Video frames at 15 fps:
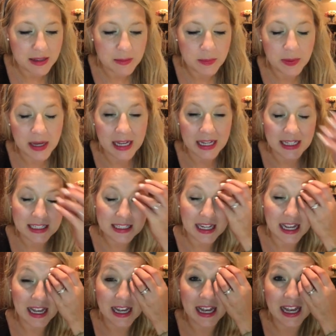But
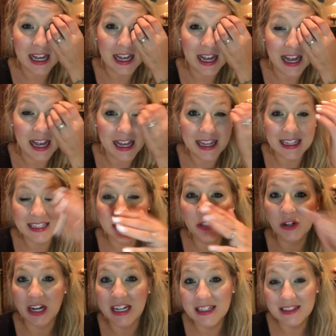it's a
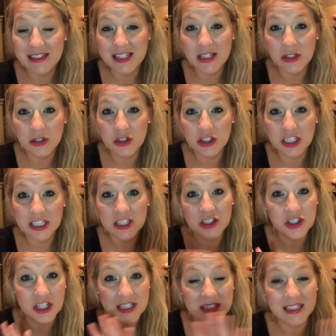great solution
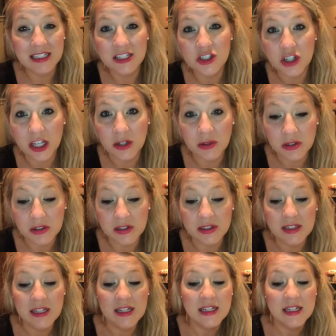just in general